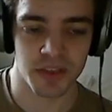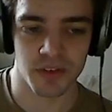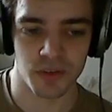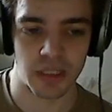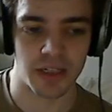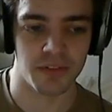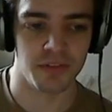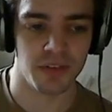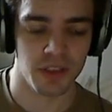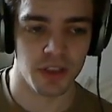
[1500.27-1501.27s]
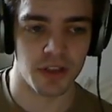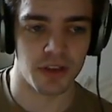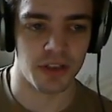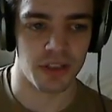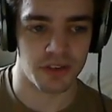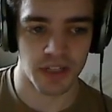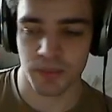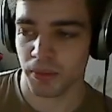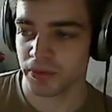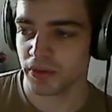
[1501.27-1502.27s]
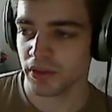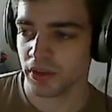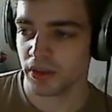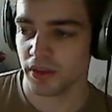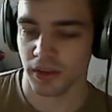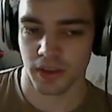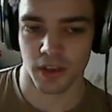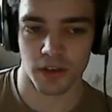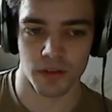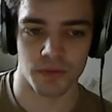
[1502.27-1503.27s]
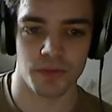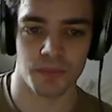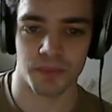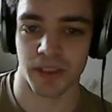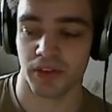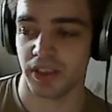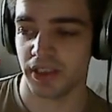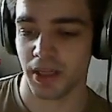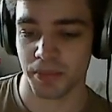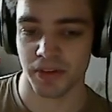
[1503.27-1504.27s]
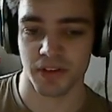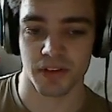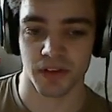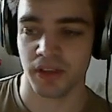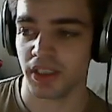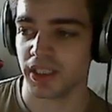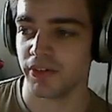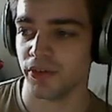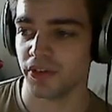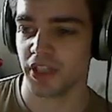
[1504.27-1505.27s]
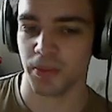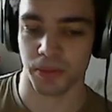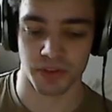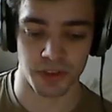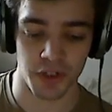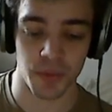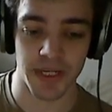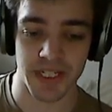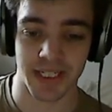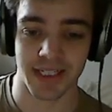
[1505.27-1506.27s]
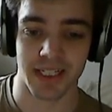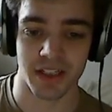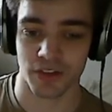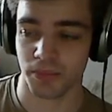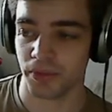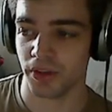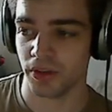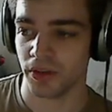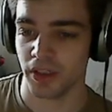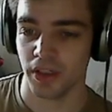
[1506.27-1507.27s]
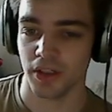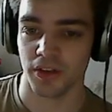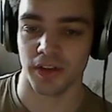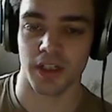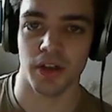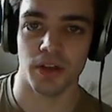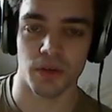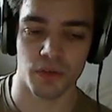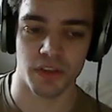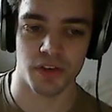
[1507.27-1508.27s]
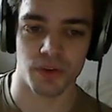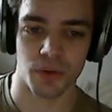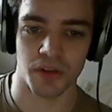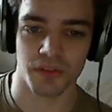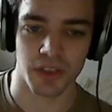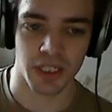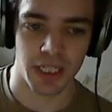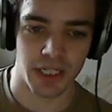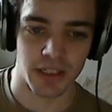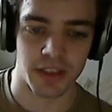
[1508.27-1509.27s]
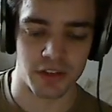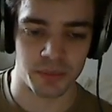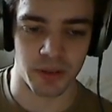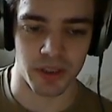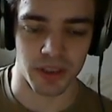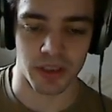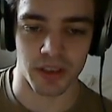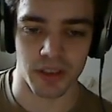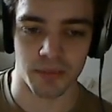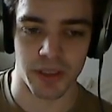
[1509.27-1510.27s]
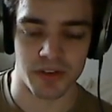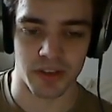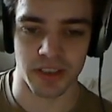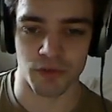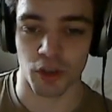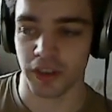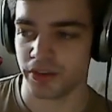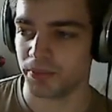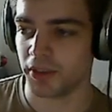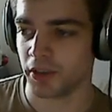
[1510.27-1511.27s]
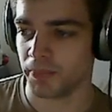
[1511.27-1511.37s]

you have the escape option of basically that position gives you an escape option. And the only way he can catch up to you to kill you or finish you off is by basically rocket jumping up.